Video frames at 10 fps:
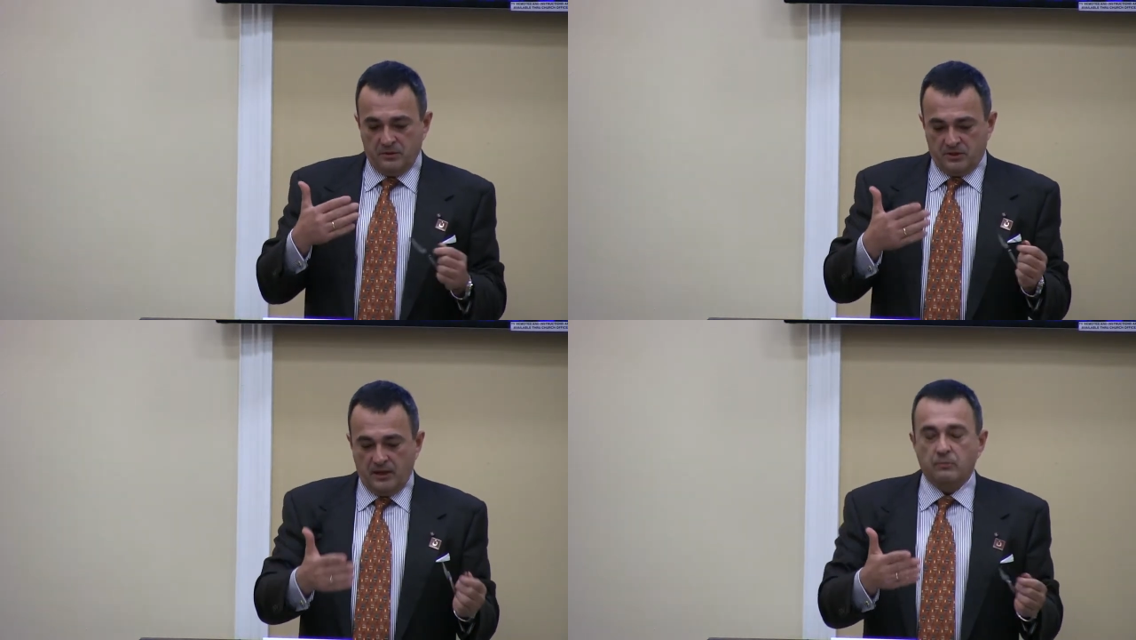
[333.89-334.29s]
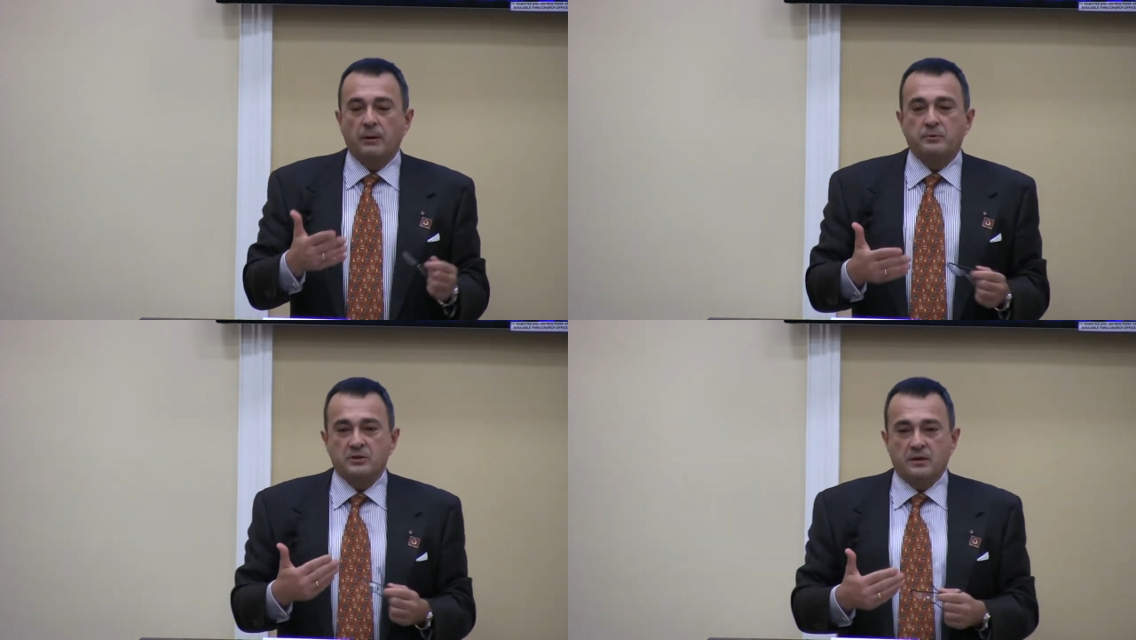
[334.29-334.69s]
the state
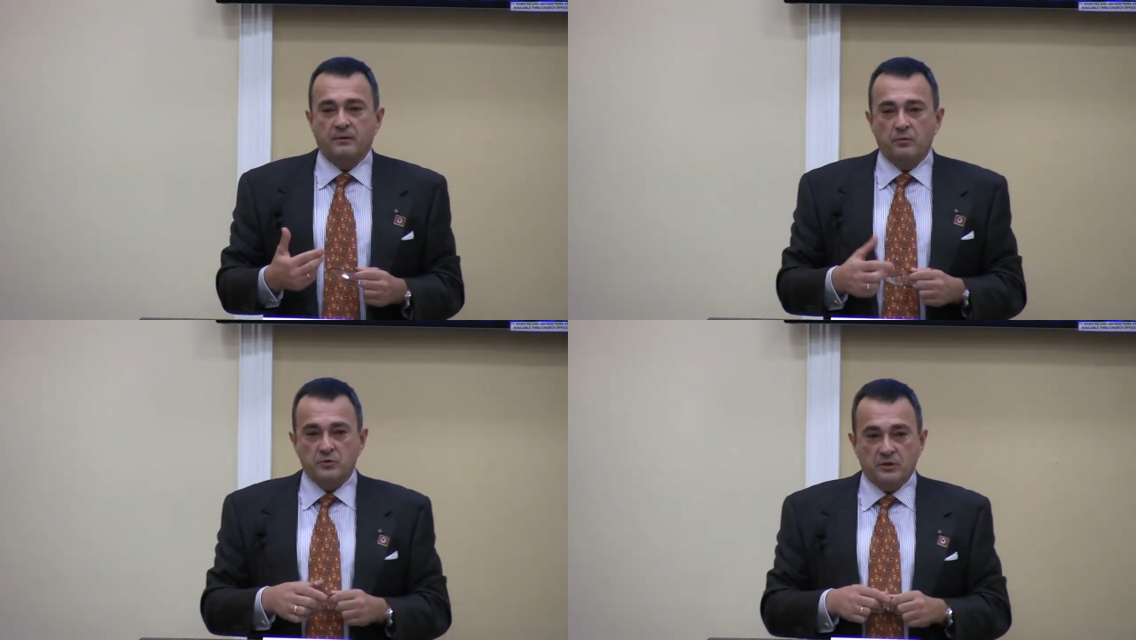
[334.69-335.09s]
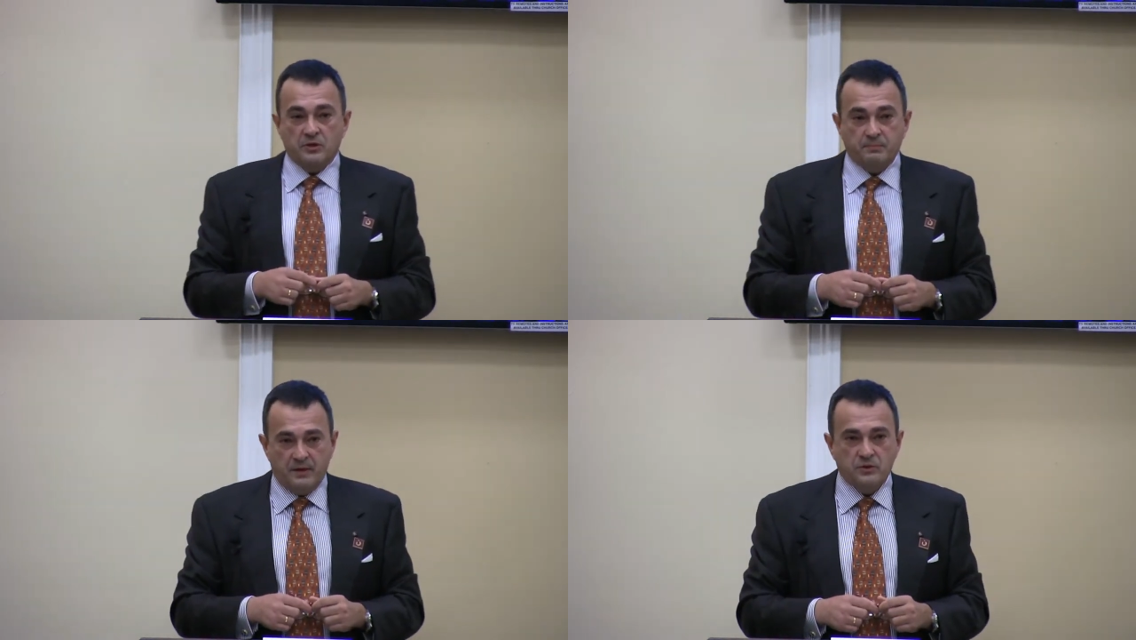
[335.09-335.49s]
representative who was going
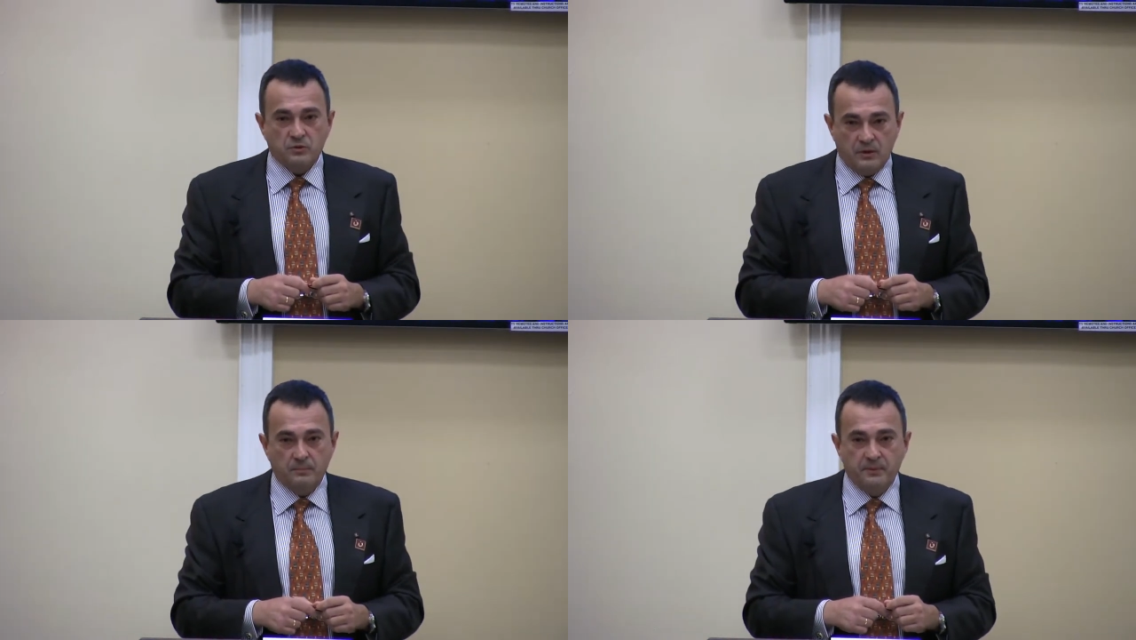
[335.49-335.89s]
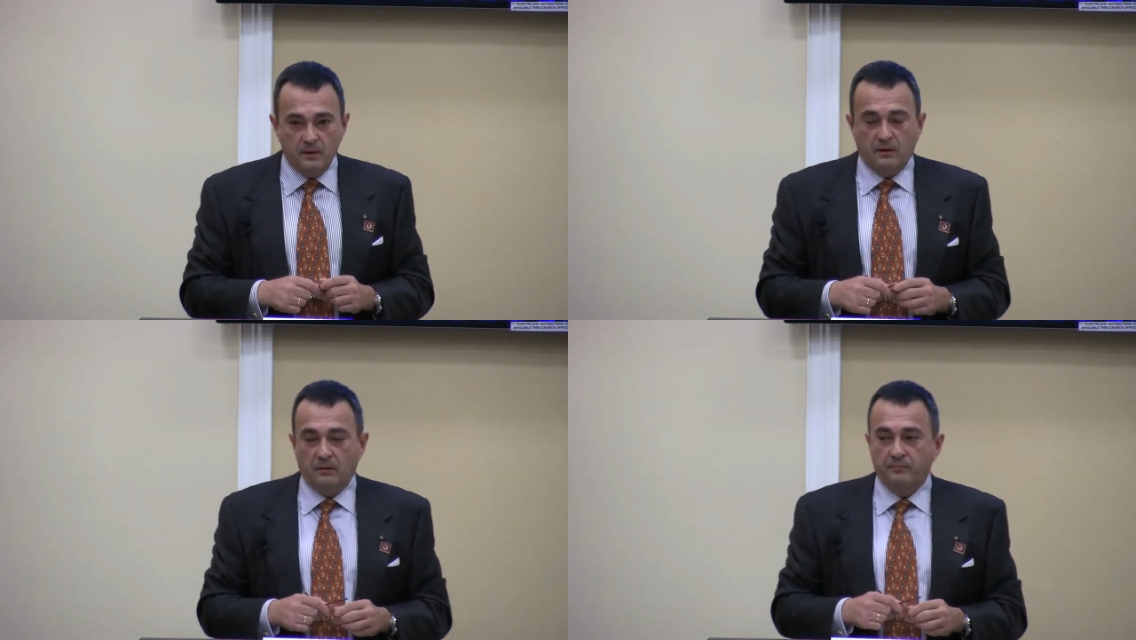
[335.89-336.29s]
to sponsor our
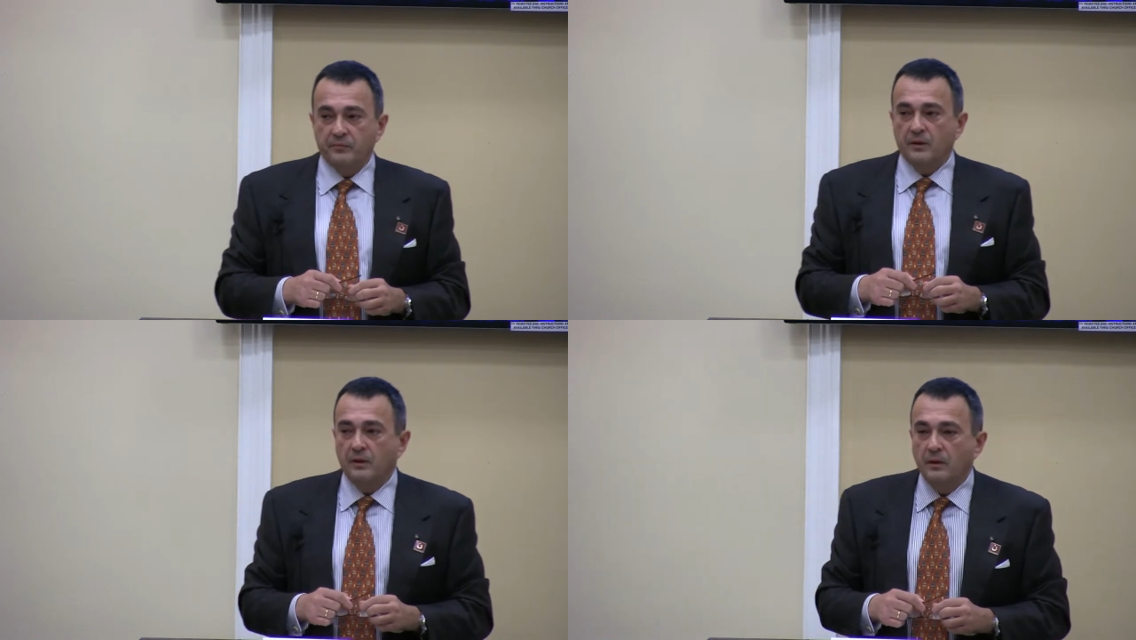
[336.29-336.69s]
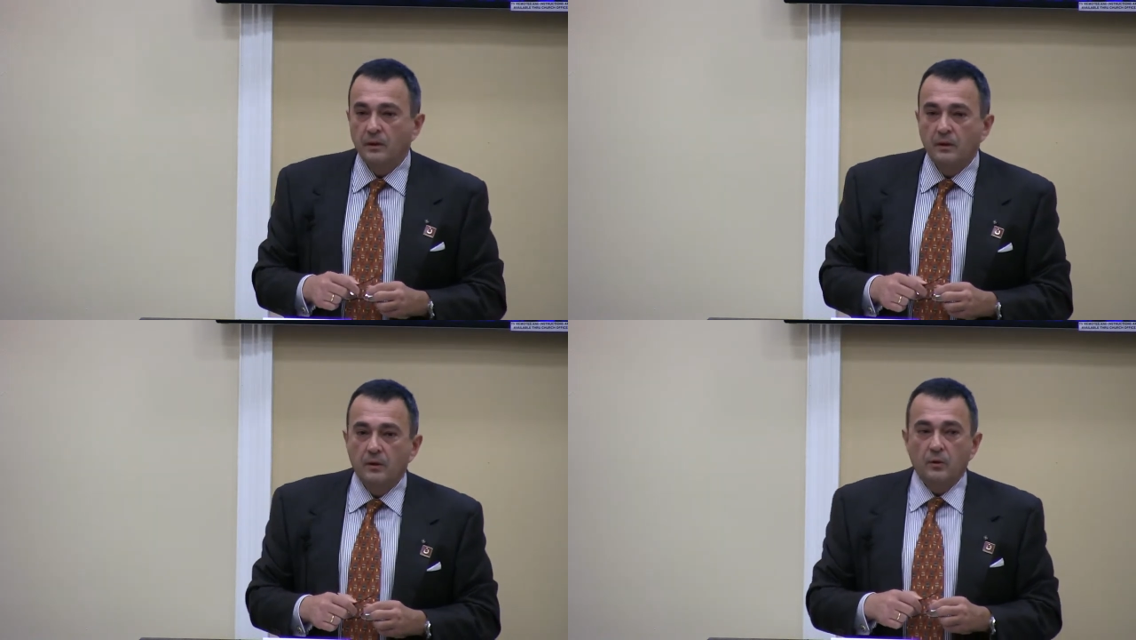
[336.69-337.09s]
bill,
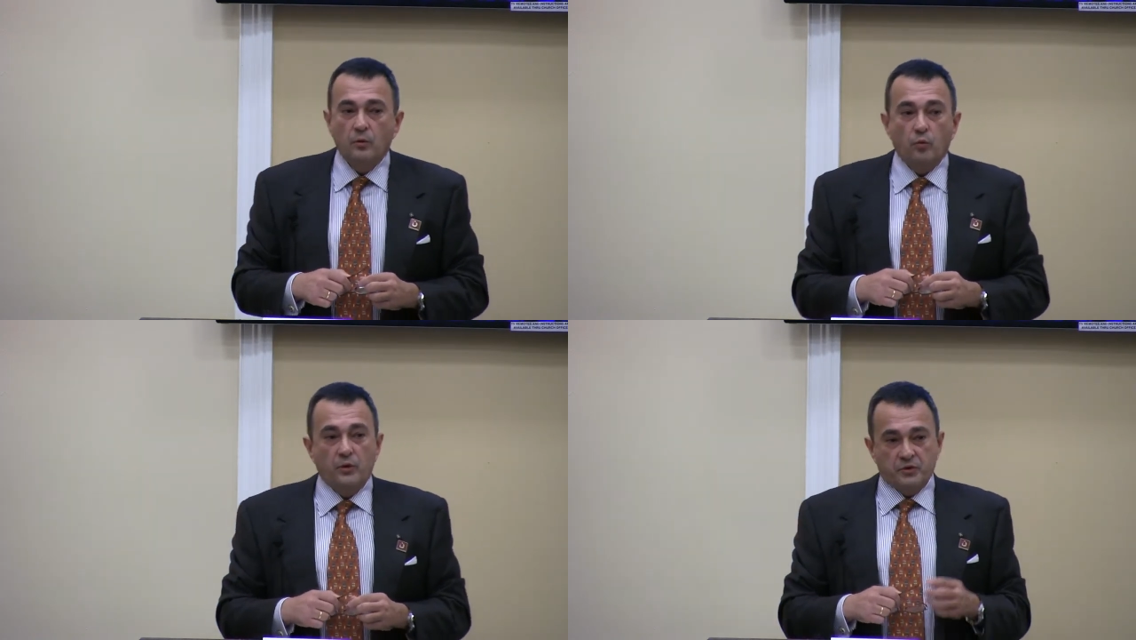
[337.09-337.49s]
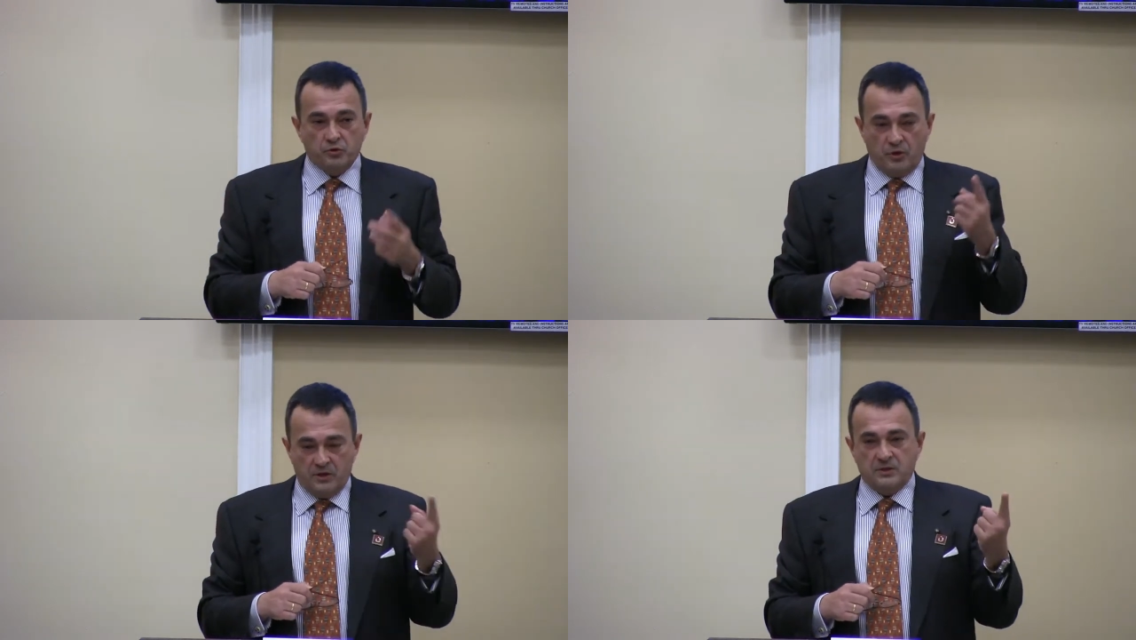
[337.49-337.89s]

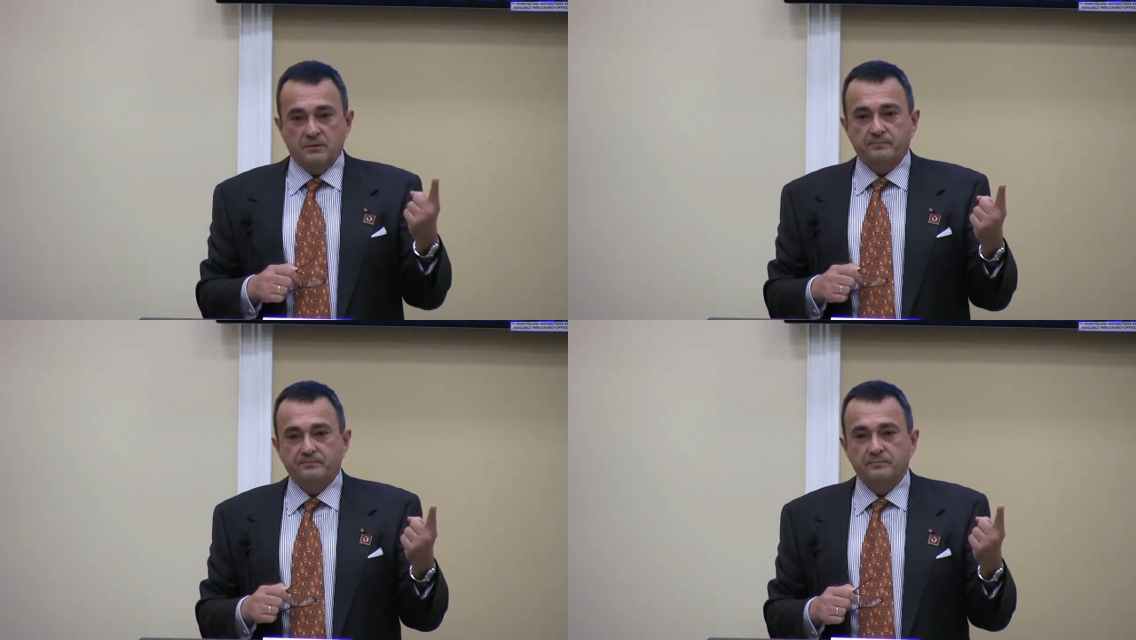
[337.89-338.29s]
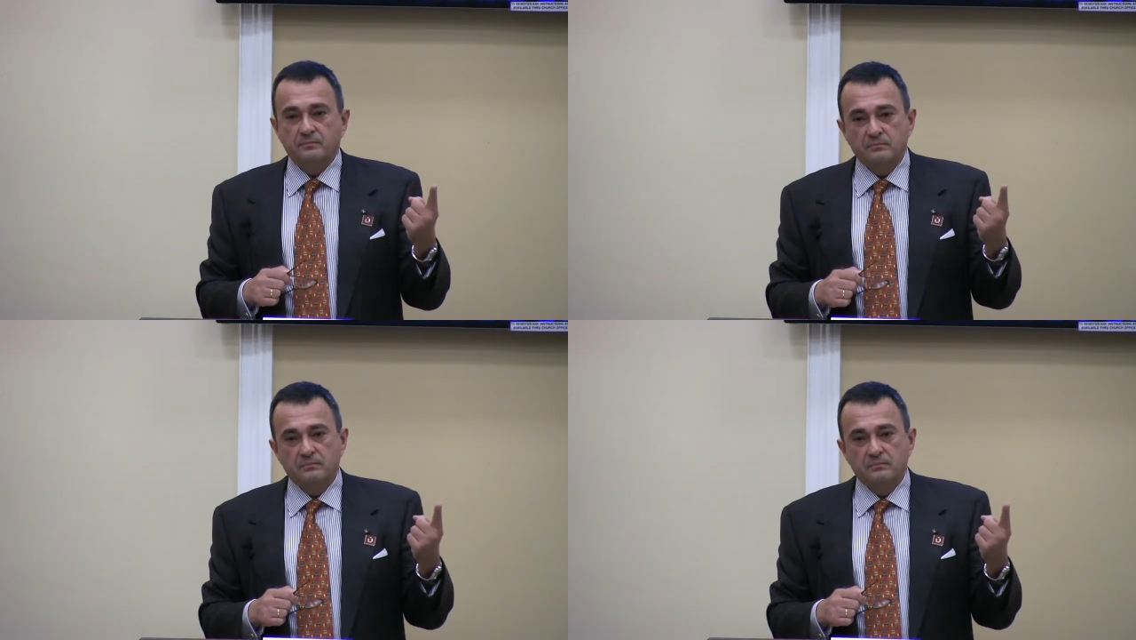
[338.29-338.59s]
withdraws it,